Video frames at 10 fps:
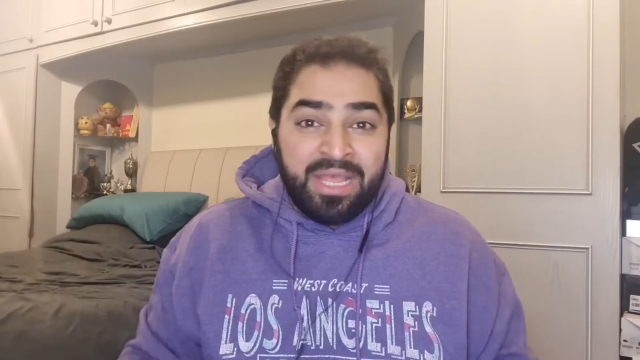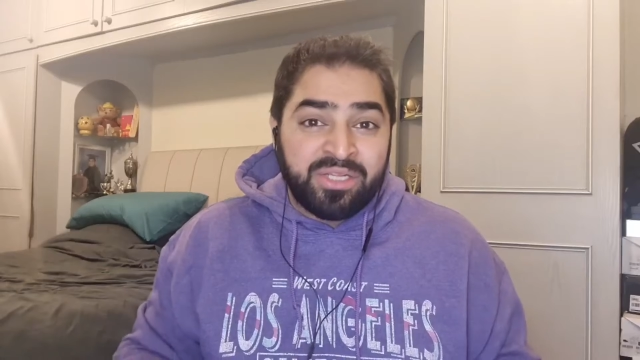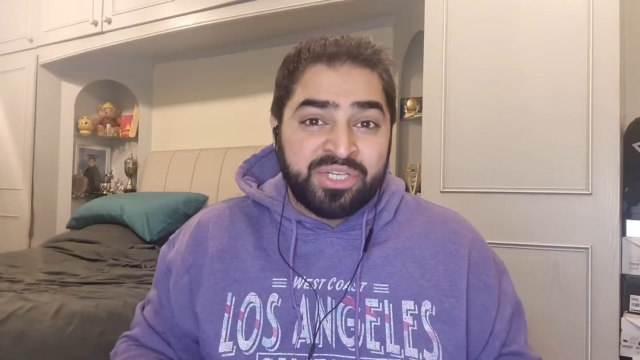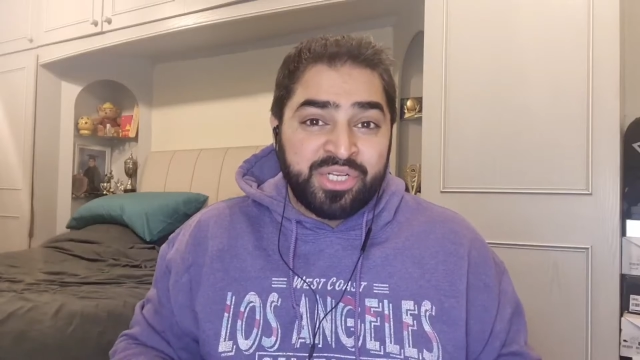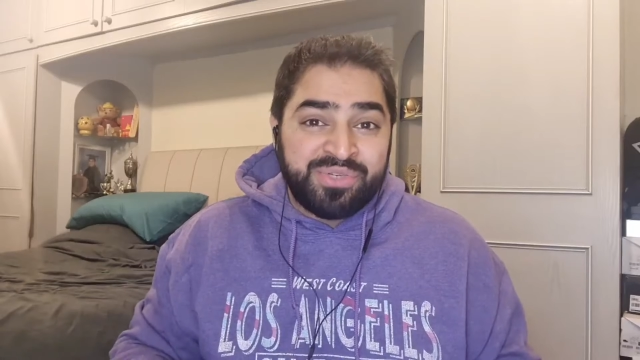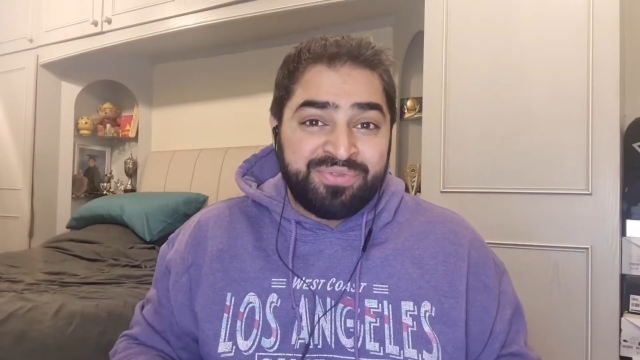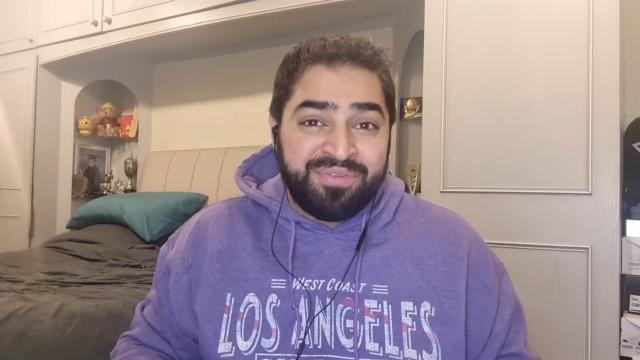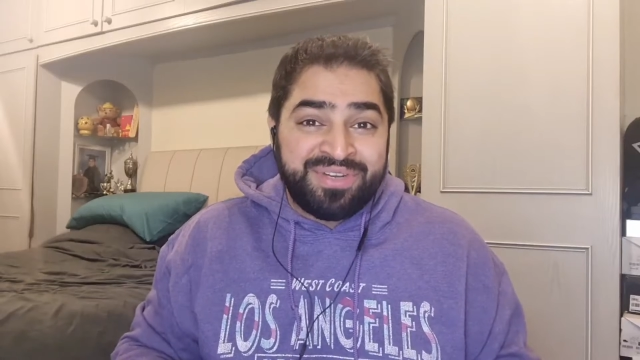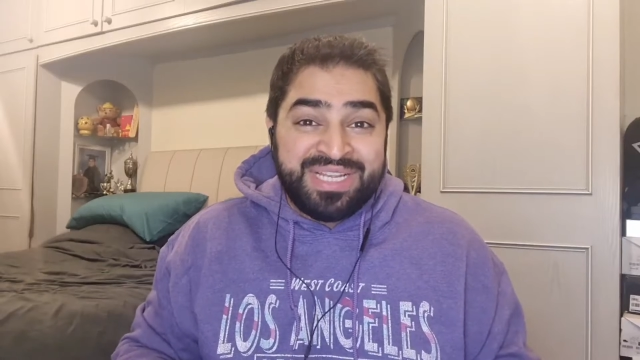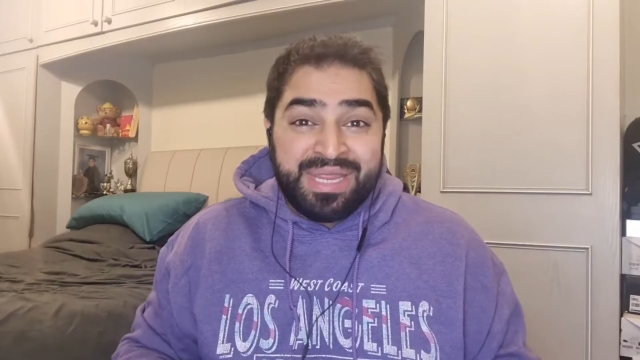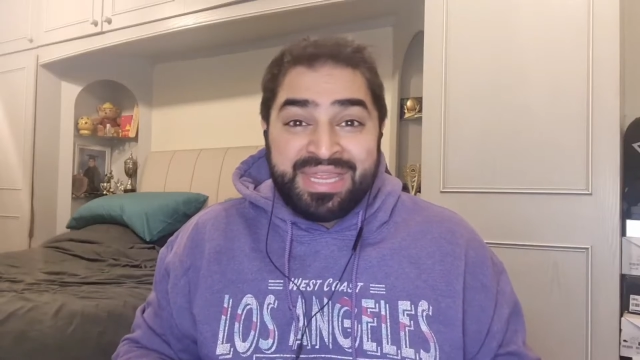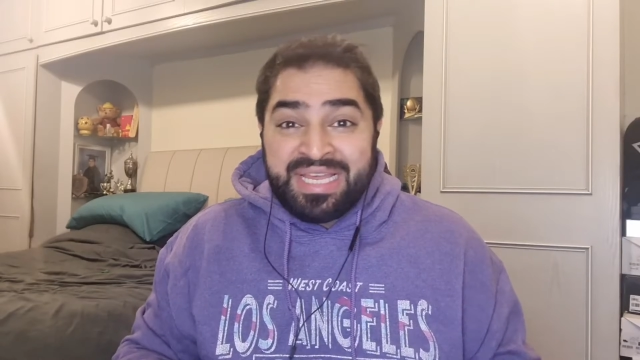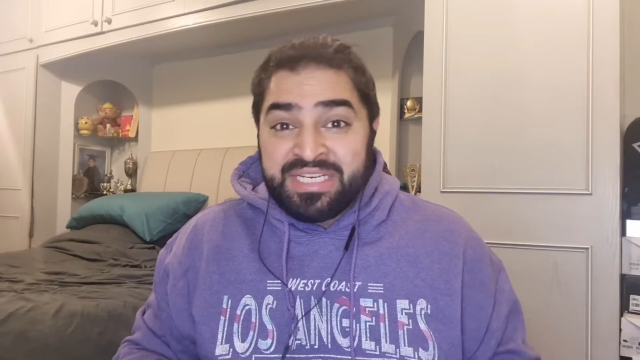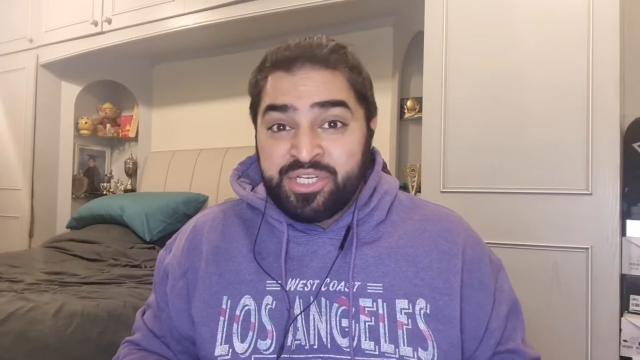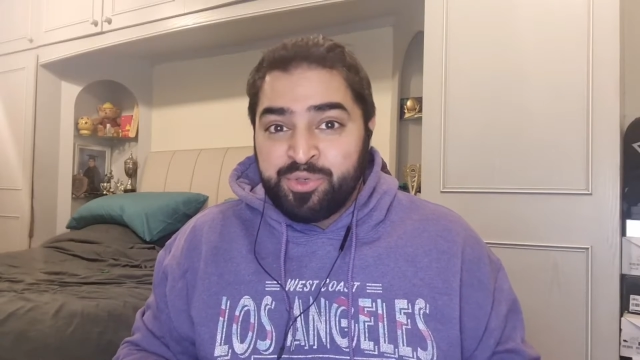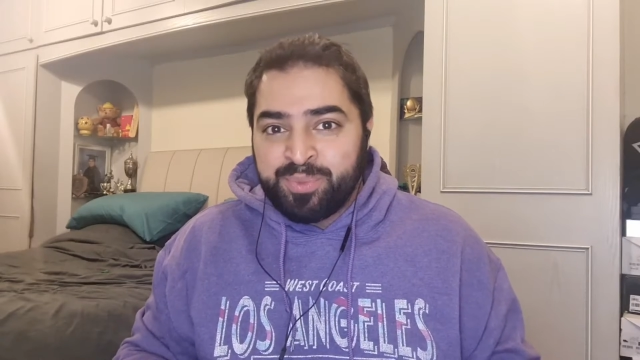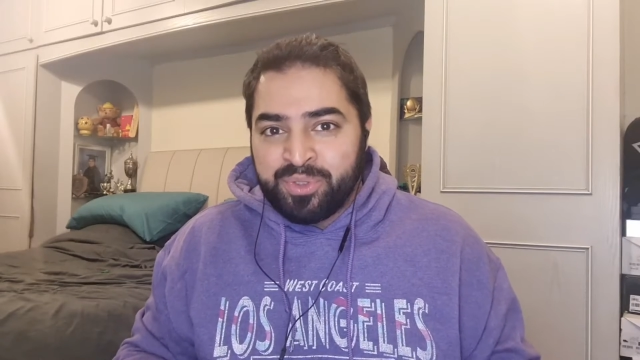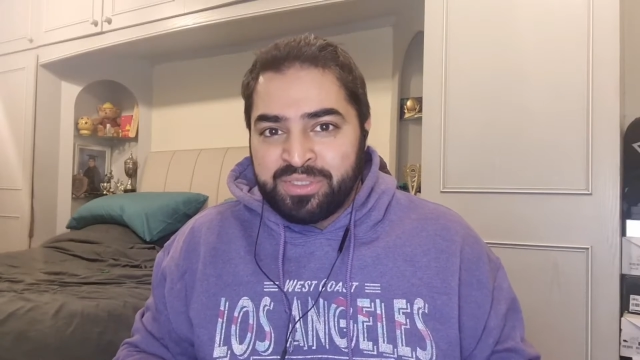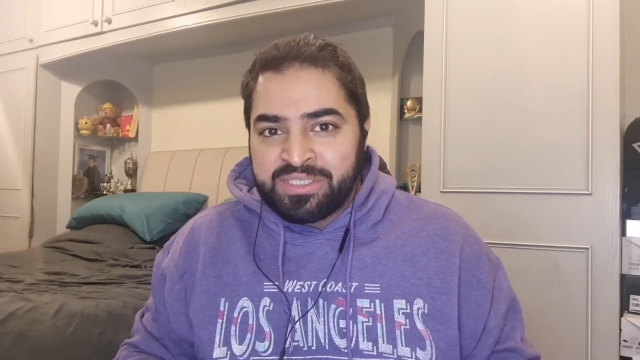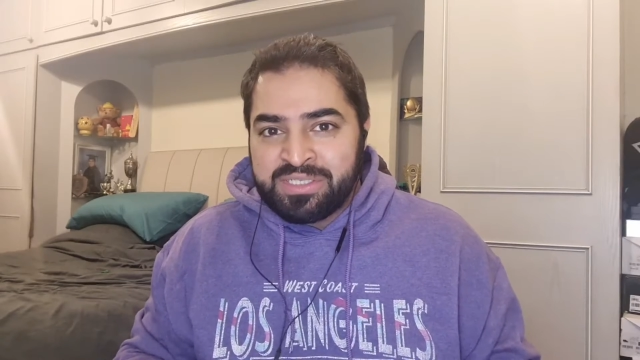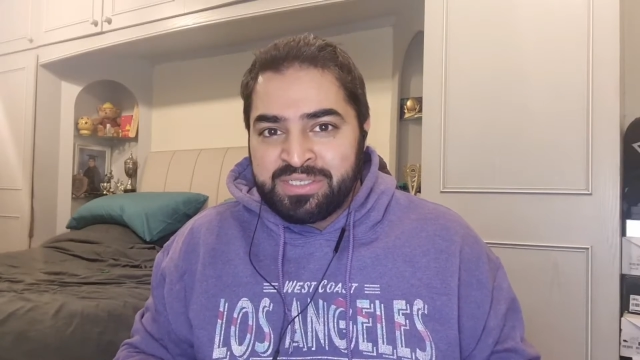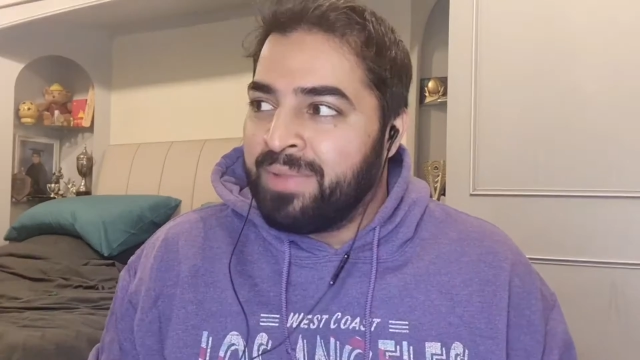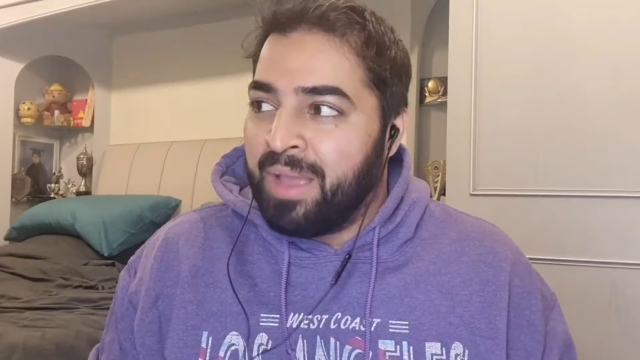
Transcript: Hales got to 50 in 32 balls.